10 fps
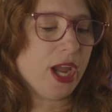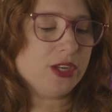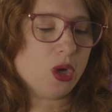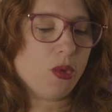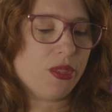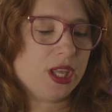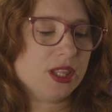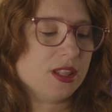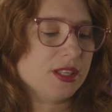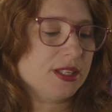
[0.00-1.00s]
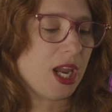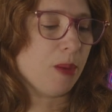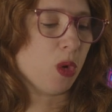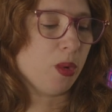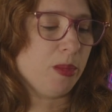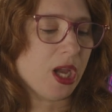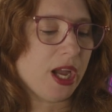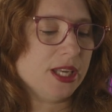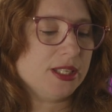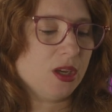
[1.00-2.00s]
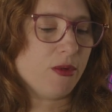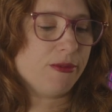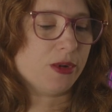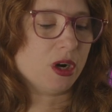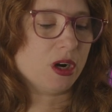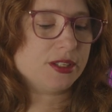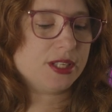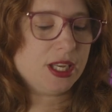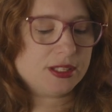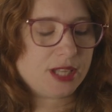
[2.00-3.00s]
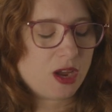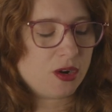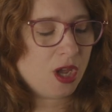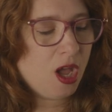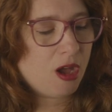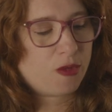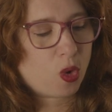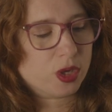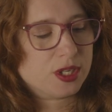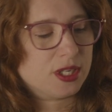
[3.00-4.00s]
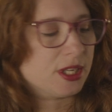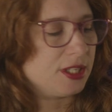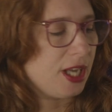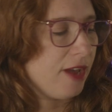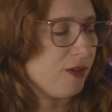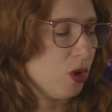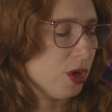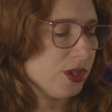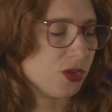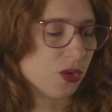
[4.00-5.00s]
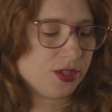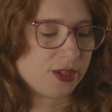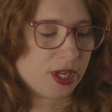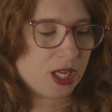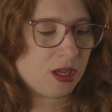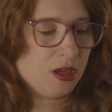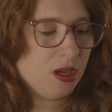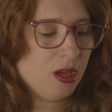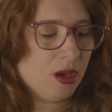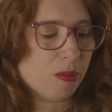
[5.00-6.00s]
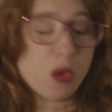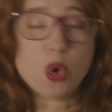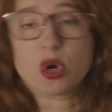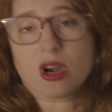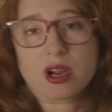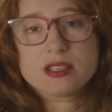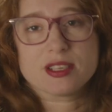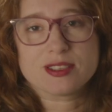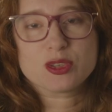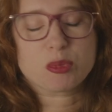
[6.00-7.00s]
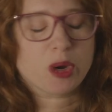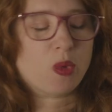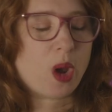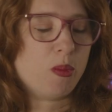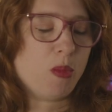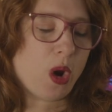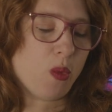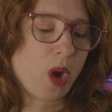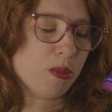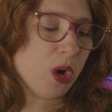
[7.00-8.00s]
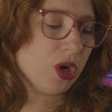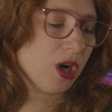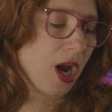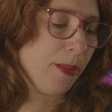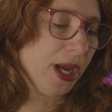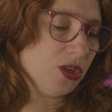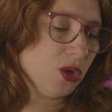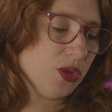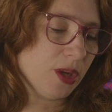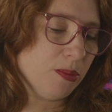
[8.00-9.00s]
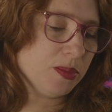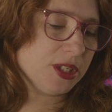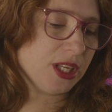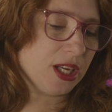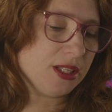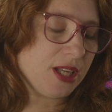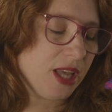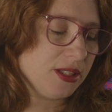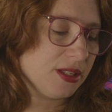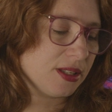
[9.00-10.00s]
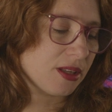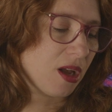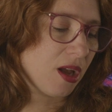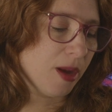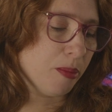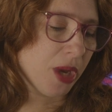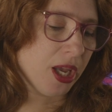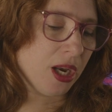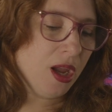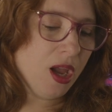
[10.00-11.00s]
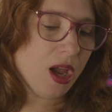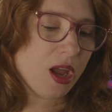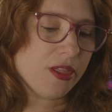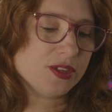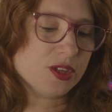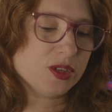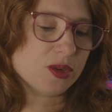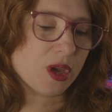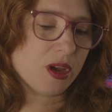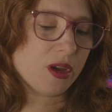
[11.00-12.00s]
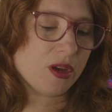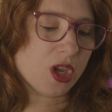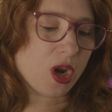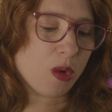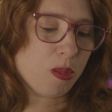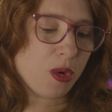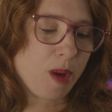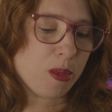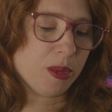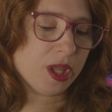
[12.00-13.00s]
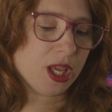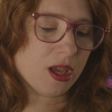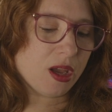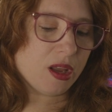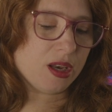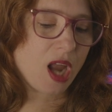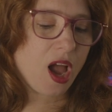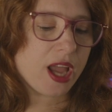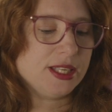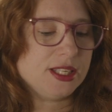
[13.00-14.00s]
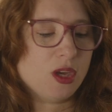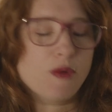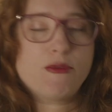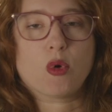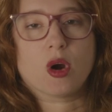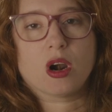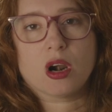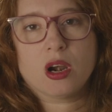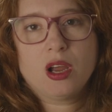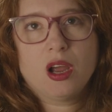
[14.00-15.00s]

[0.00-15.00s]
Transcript: I don't think that this camera would be ideal for sync sound. Of course, it doesn't have a crystal sync motor because it's a spring wound motor. I might do some sync tests, but this is, you know, probably not ideal for